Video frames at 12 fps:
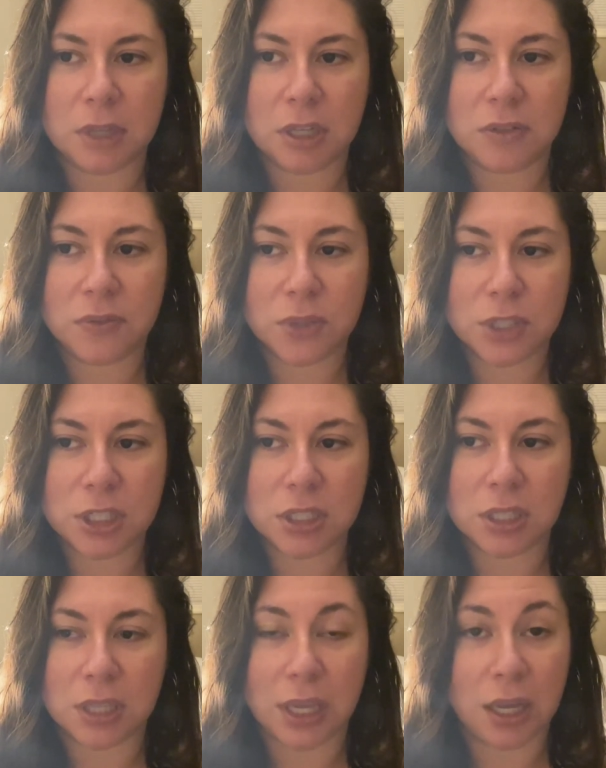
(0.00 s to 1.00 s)

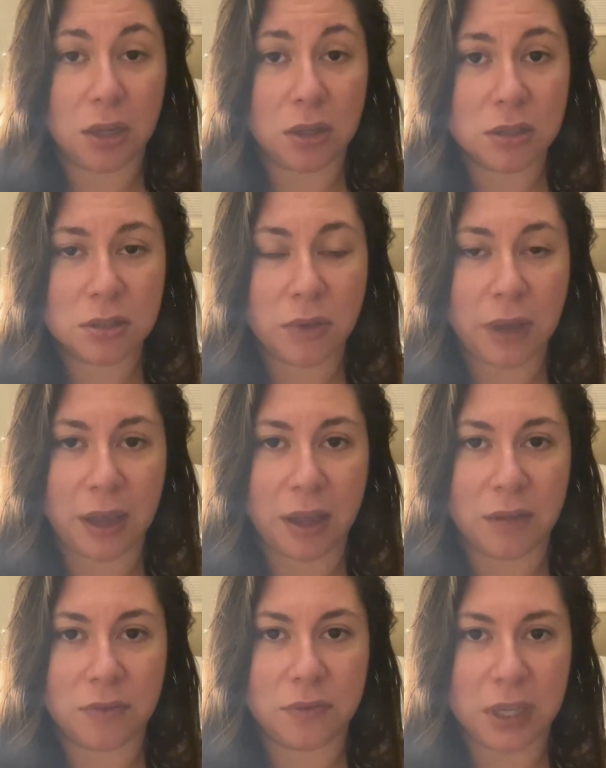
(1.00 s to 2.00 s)
Unfortunately, I also
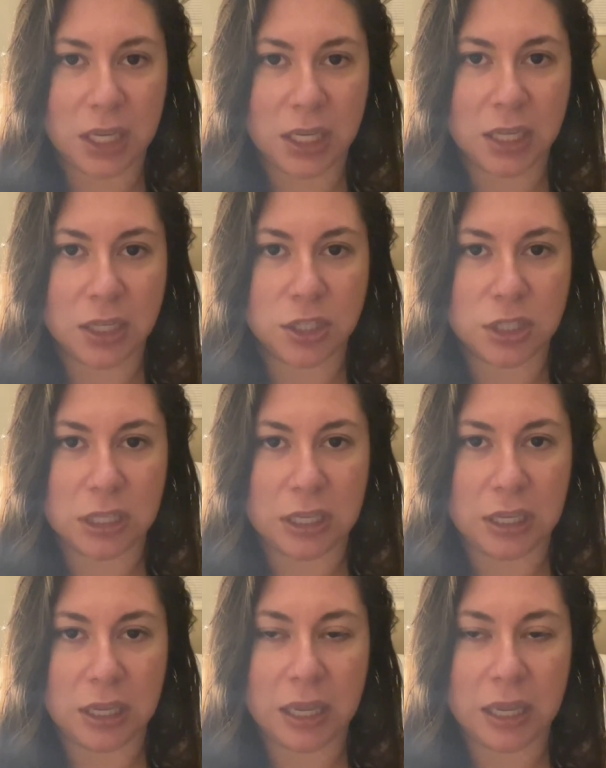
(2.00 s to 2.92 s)
have ADHD,